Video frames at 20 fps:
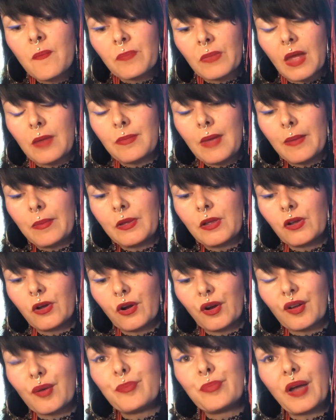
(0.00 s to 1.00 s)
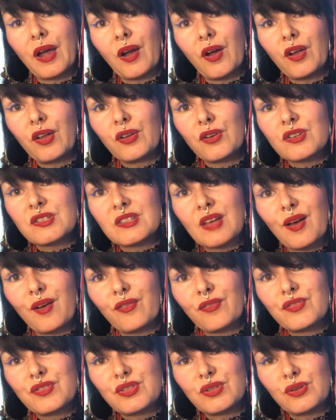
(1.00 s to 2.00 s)
and maybe you're comparing
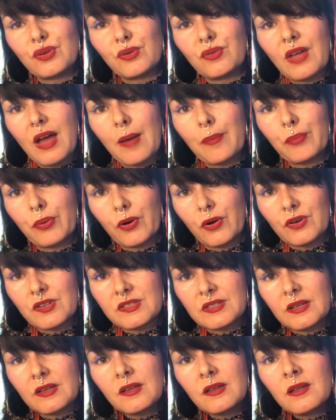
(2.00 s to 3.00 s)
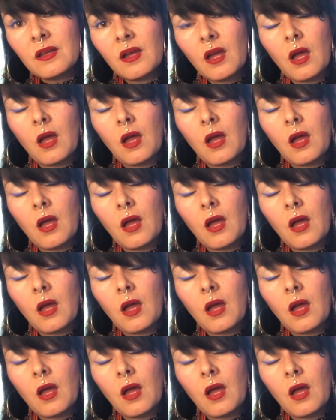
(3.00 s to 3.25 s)
yourself to that person.